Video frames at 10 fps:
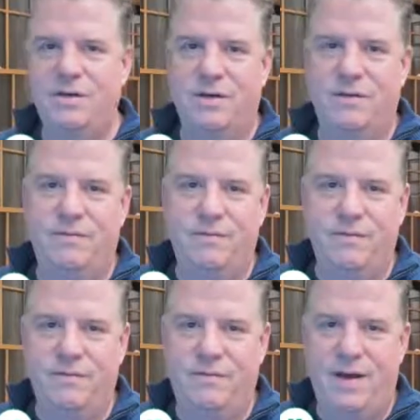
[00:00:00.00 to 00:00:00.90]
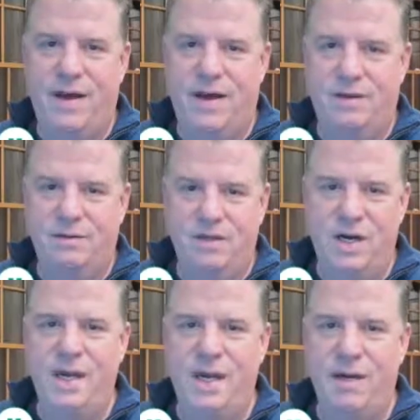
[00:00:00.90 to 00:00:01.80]
So file,
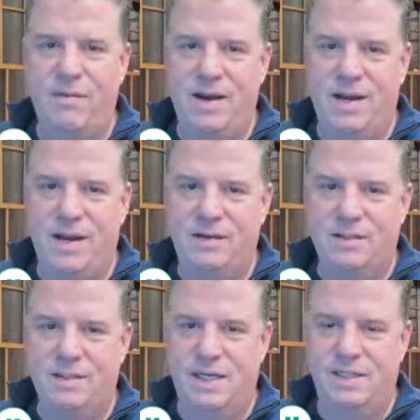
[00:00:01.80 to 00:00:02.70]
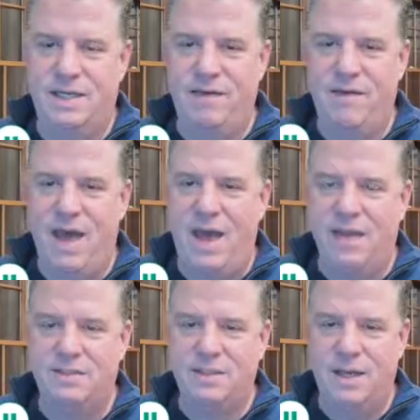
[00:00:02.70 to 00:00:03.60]
good idea right now to say save
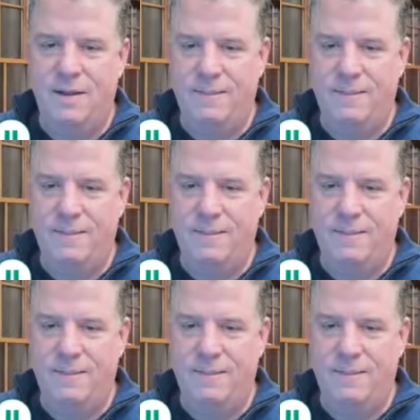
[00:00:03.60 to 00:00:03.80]
as,